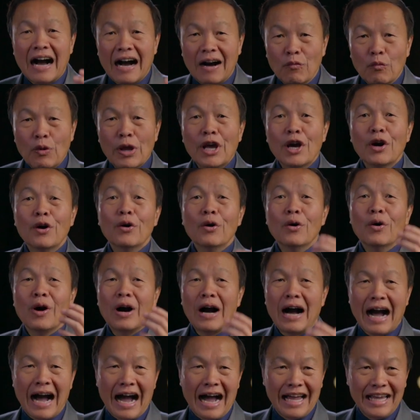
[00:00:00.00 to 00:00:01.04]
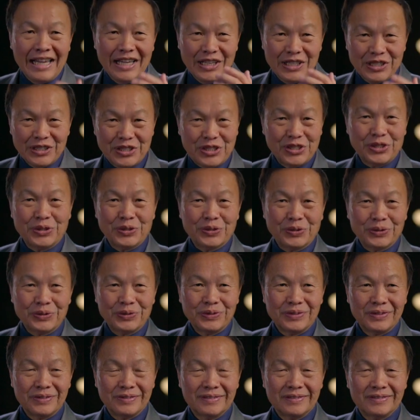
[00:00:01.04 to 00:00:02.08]
will I do.
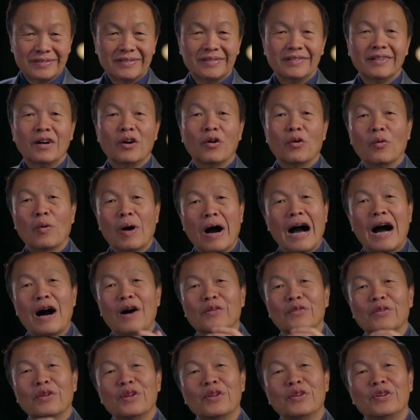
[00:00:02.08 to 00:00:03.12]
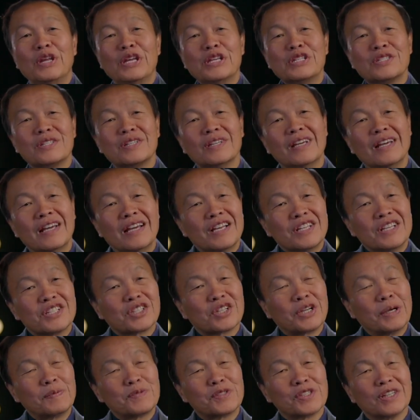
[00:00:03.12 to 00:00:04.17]
Wow, this
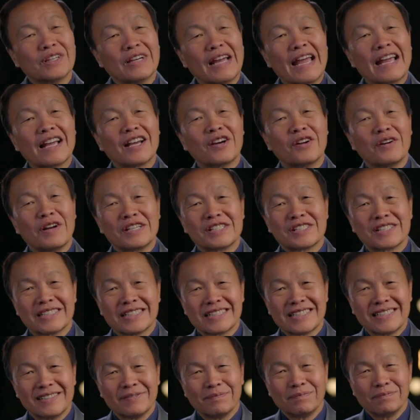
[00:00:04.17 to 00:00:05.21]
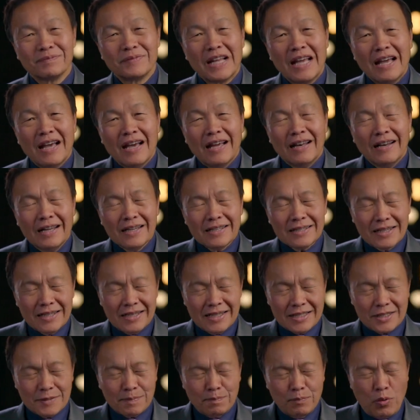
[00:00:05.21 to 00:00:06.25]
scripture encourages. Let
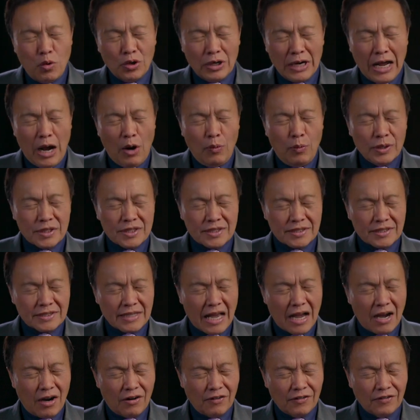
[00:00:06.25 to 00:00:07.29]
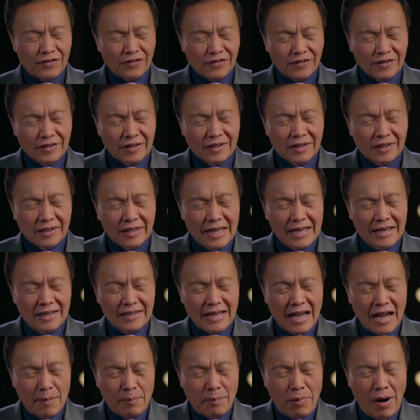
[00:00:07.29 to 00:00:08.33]
us put ourselves in
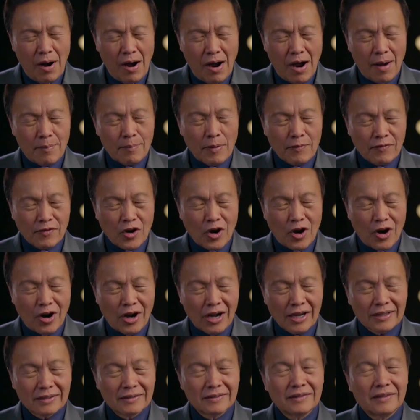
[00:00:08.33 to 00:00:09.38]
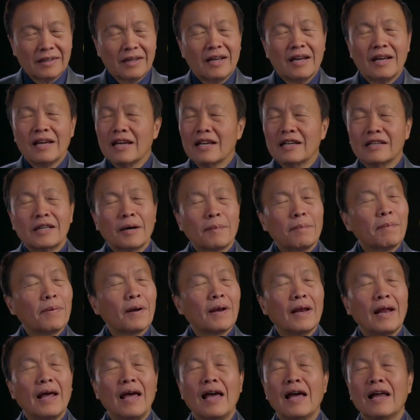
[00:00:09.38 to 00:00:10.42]
the palm of God, in the
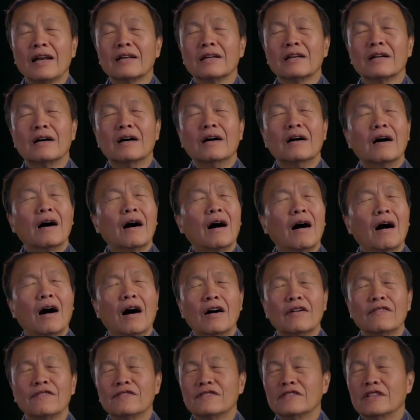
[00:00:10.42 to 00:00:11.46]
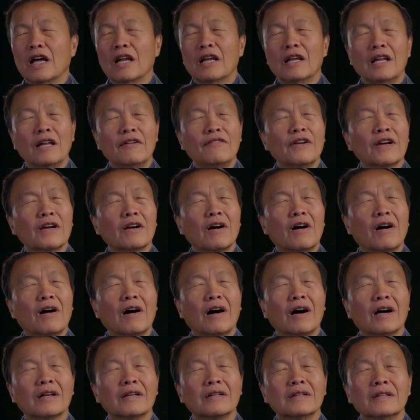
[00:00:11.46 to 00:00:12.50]
plan of the living God.